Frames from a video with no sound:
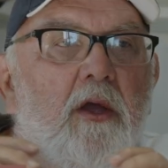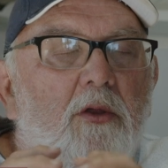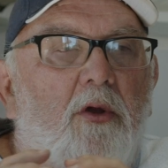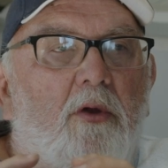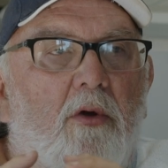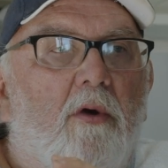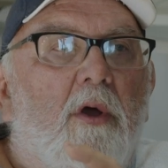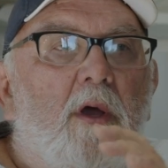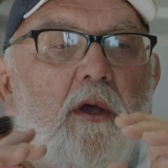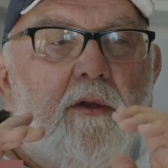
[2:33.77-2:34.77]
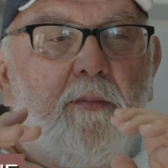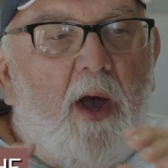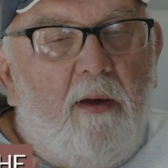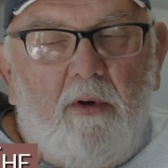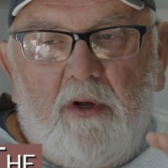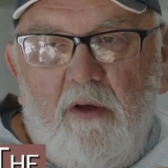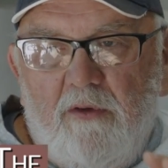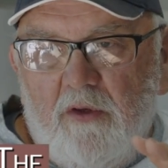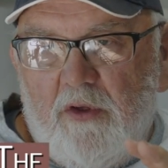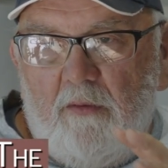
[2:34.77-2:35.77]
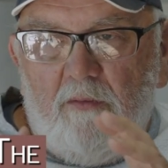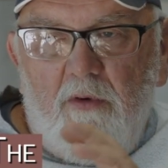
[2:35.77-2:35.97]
No. The Bible gives us some